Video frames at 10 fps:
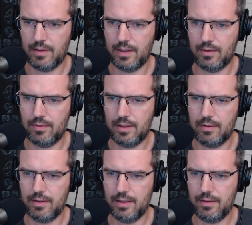thing
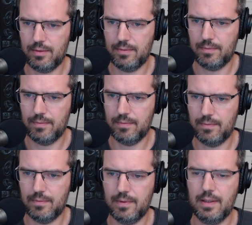around here.
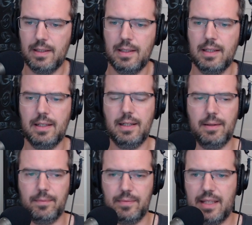
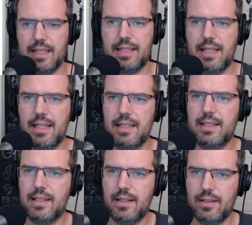Um, this
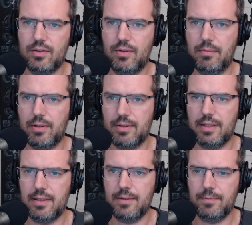is uh, stream
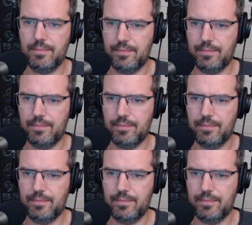processing.